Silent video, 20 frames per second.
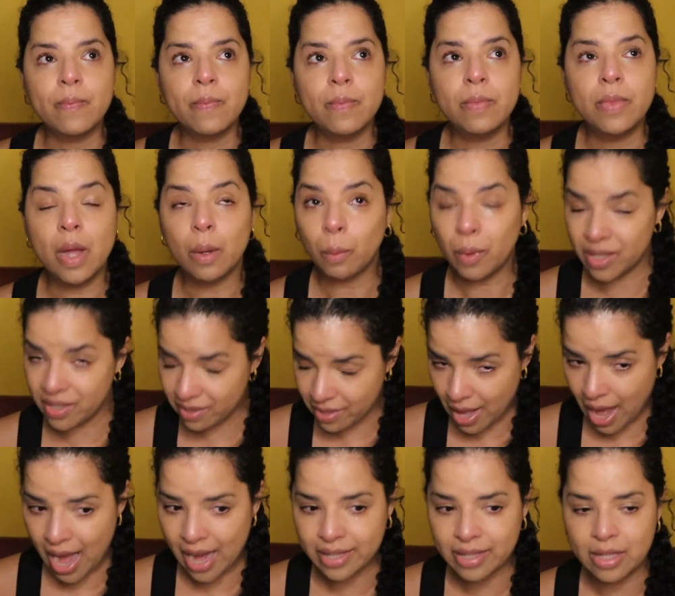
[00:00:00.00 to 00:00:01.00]
there was
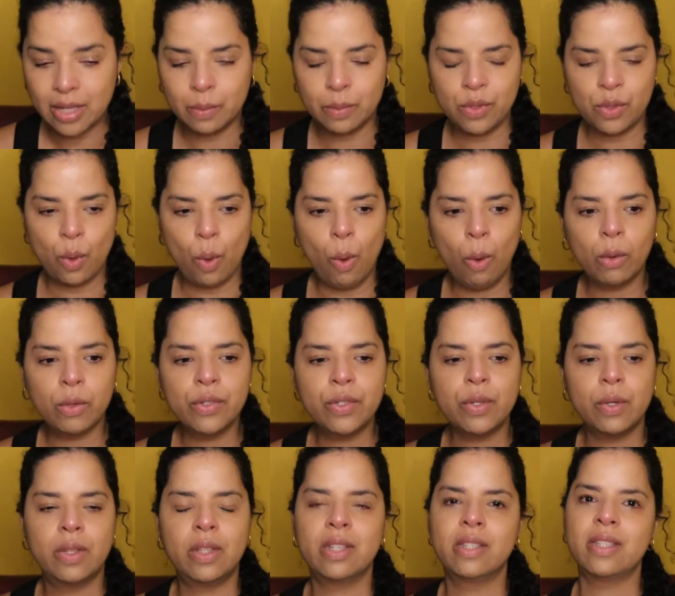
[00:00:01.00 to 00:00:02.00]
that. There was
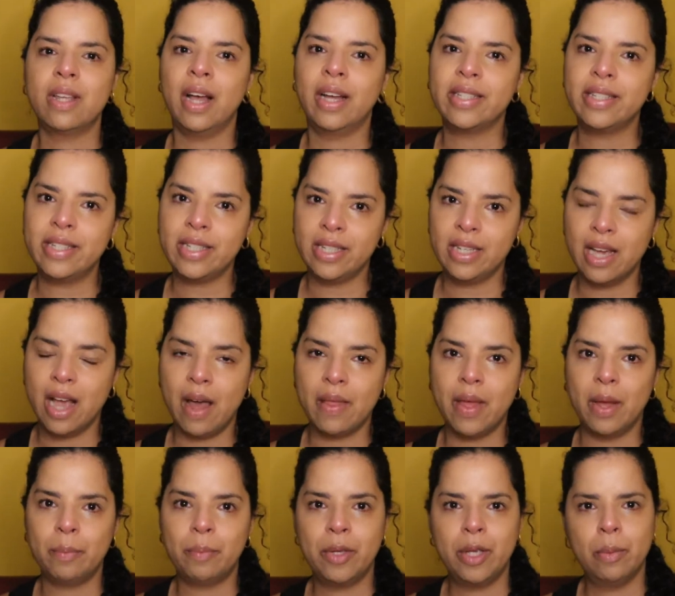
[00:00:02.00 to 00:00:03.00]
also this idea
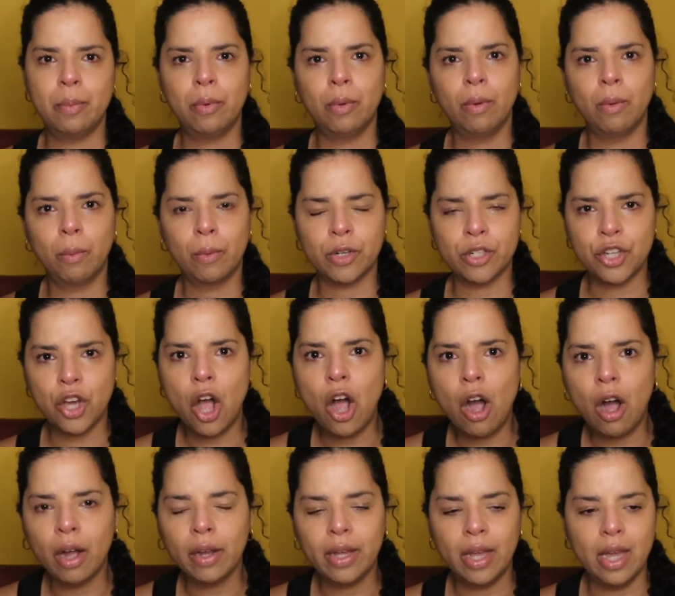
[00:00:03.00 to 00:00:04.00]
that people were
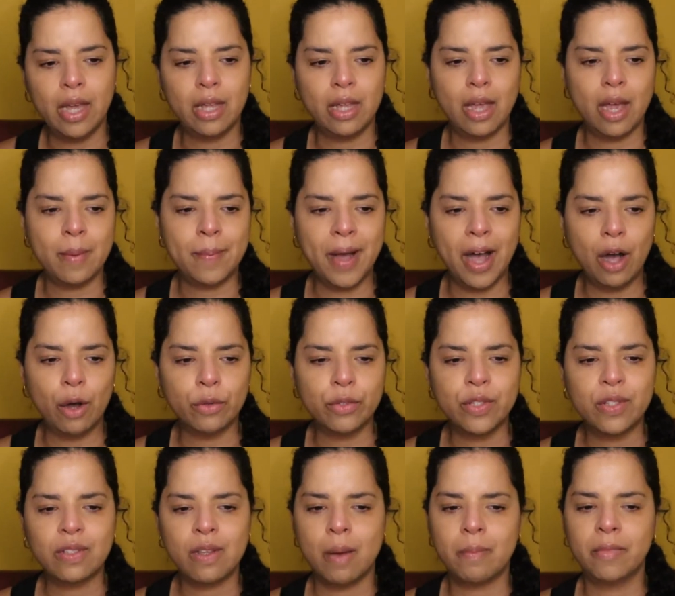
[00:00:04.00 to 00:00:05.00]
talking
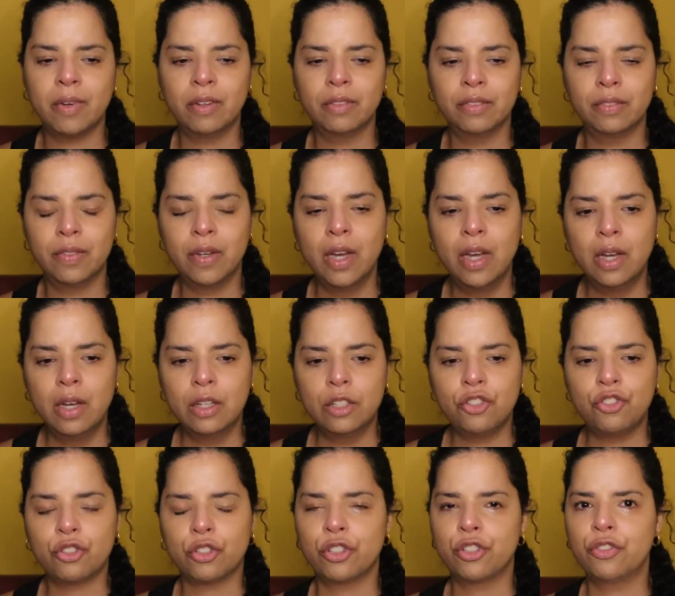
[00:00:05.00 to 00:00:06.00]
about some of
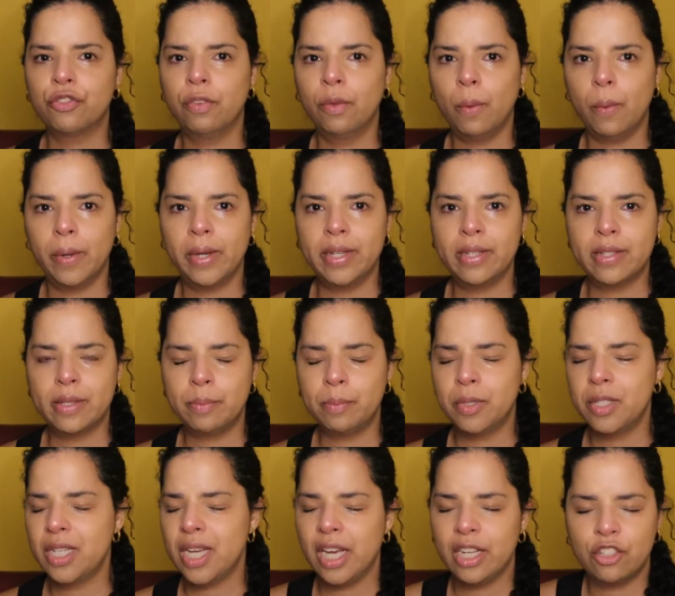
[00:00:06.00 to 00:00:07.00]
George Floyd's
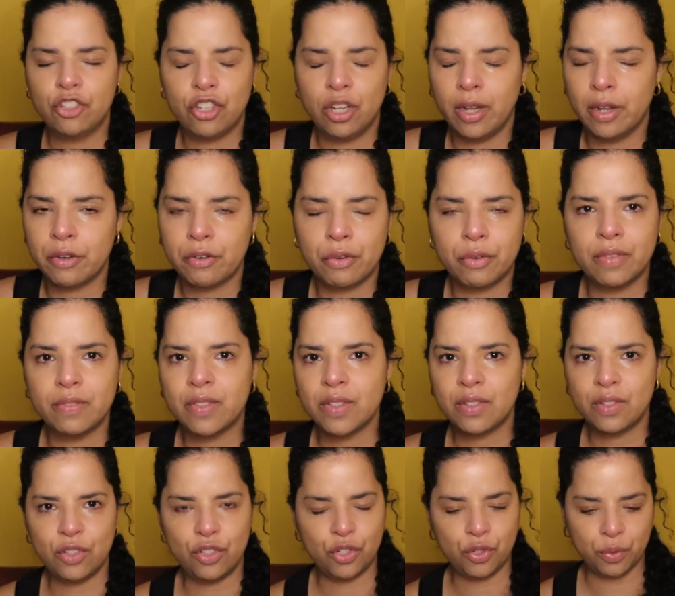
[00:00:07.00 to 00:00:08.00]
potential. I don't know if
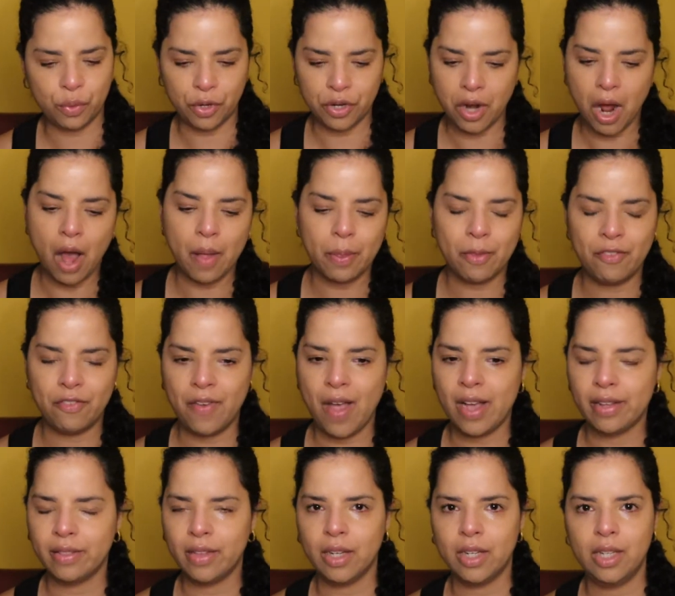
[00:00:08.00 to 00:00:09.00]
this is true or not. The
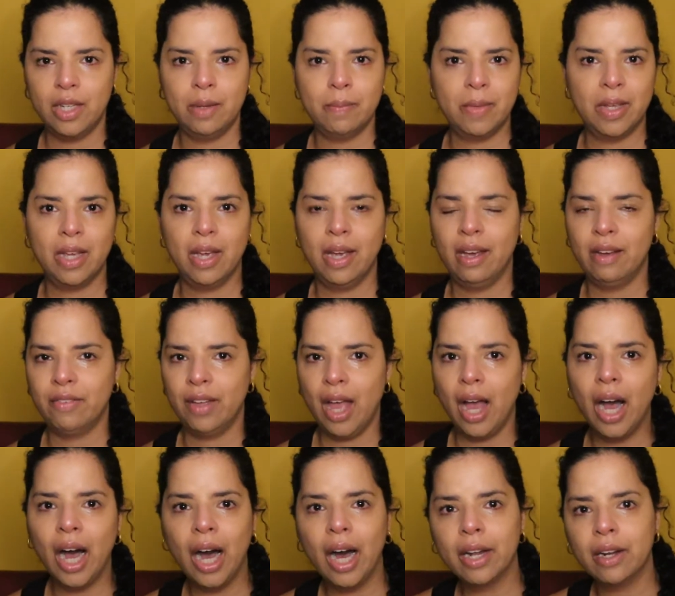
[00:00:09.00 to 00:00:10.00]
fact that he may have
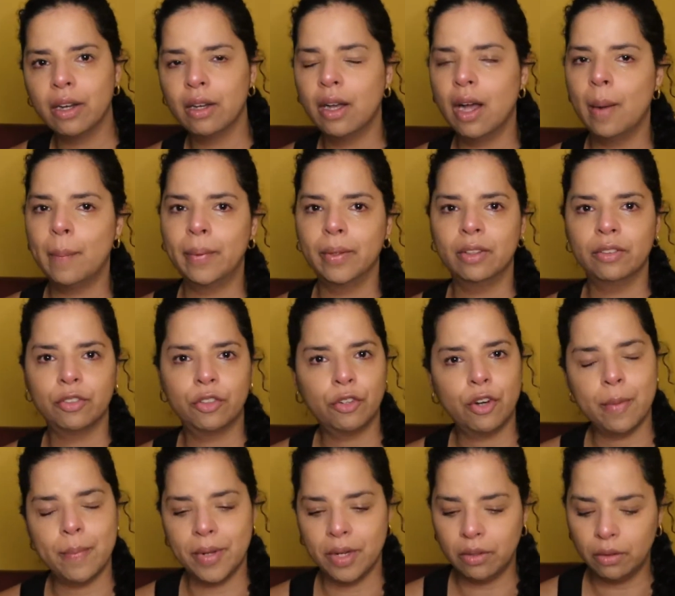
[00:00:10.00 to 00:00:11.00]
had a couple of
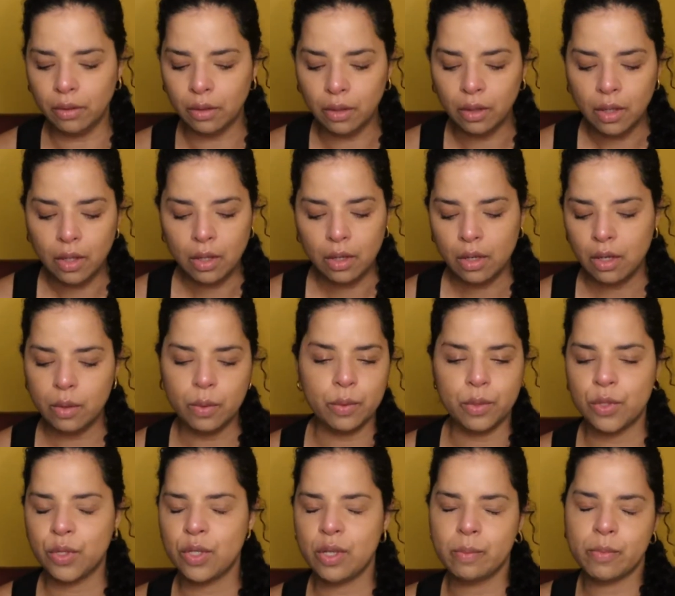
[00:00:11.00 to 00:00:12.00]
criminal
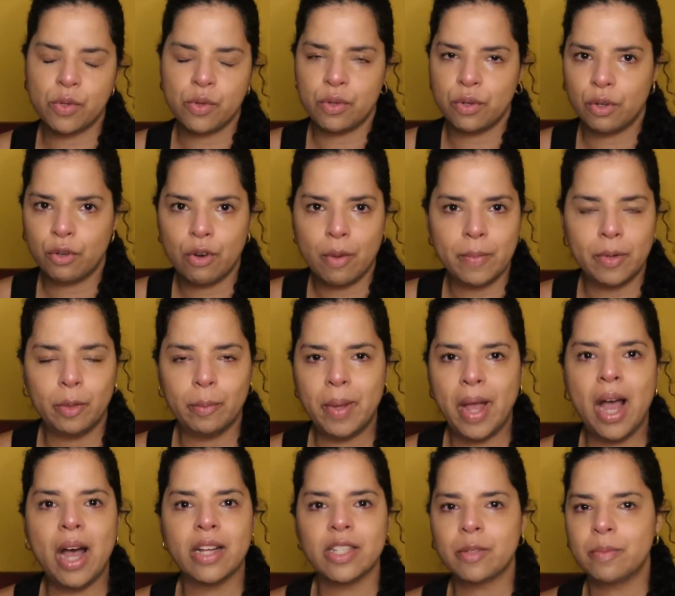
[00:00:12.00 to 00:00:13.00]
or some sort of criminal
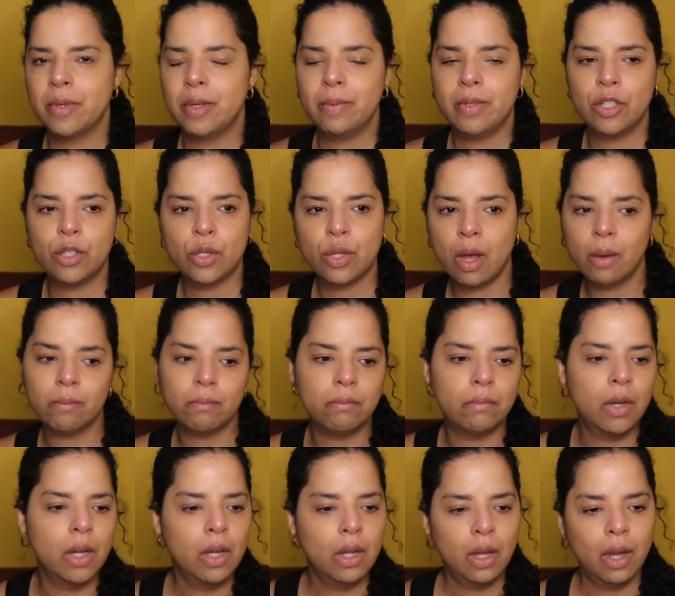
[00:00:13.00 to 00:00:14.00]
past, maybe
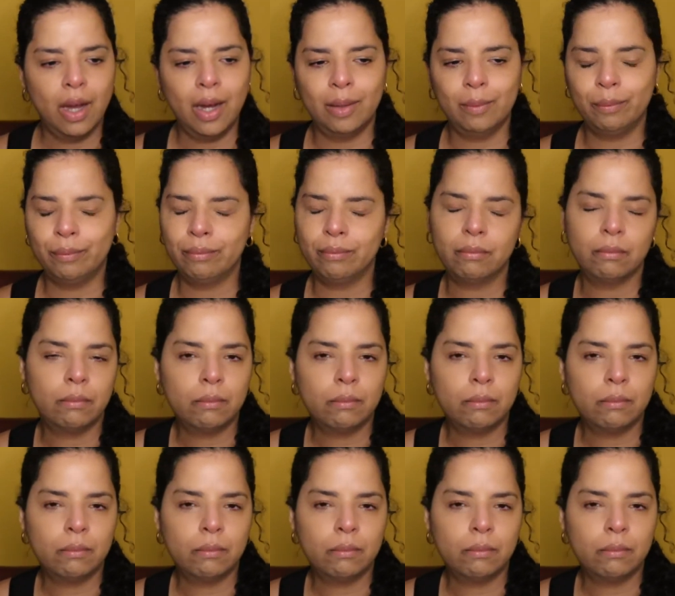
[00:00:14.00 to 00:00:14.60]
some um,